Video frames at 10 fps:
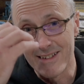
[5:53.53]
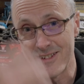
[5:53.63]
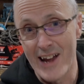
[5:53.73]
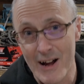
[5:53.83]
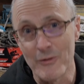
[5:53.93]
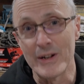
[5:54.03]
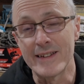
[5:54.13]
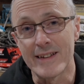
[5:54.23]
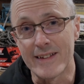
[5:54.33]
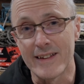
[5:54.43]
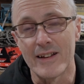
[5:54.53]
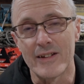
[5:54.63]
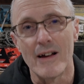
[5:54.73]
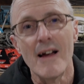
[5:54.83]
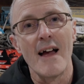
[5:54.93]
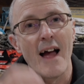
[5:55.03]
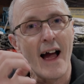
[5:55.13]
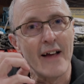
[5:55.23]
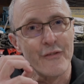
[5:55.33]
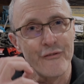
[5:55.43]
down into the cylinder
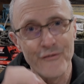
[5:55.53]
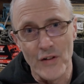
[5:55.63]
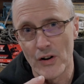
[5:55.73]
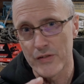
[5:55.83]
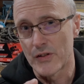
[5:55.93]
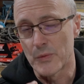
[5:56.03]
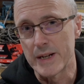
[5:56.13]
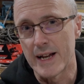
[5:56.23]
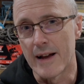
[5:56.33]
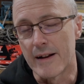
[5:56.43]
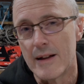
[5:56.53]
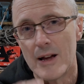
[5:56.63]
as fast as we can,